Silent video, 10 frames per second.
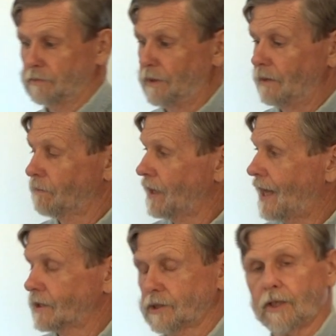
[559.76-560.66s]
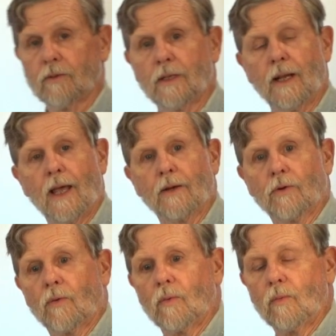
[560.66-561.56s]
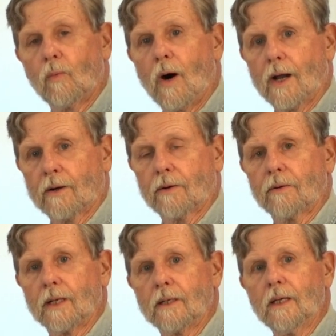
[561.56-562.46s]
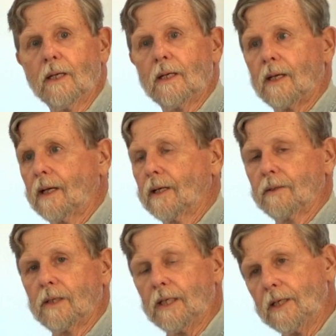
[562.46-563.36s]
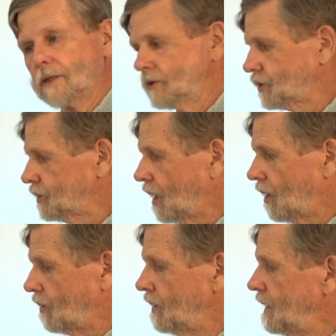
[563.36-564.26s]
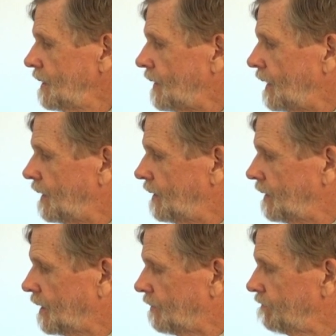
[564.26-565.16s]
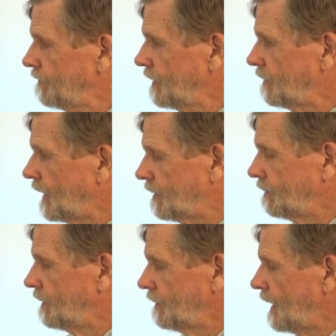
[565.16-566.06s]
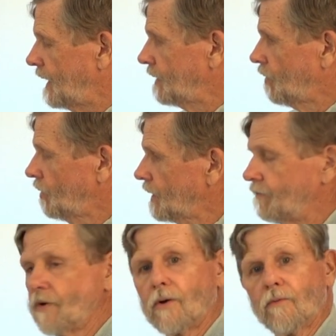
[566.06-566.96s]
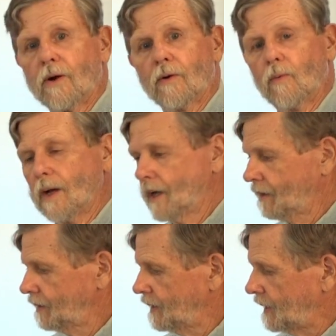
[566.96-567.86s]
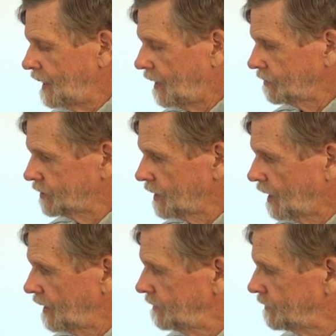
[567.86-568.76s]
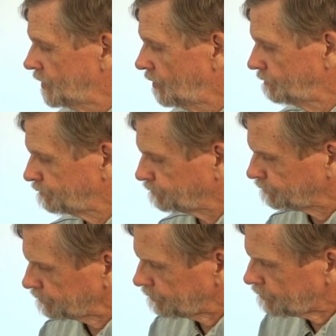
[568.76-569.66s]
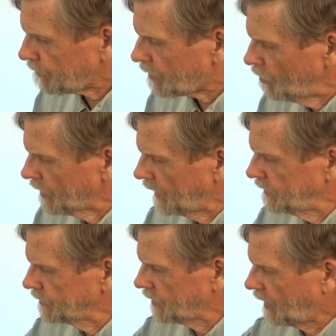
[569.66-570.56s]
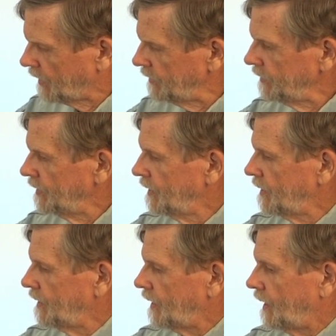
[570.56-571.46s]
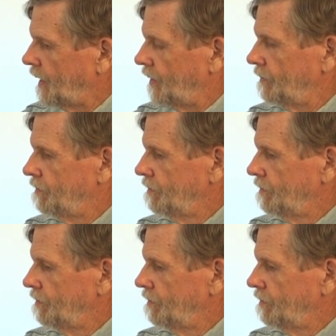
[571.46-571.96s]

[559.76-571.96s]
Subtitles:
being plastic can handle water and heat and snow. They hold up very, very well outside. So when I design a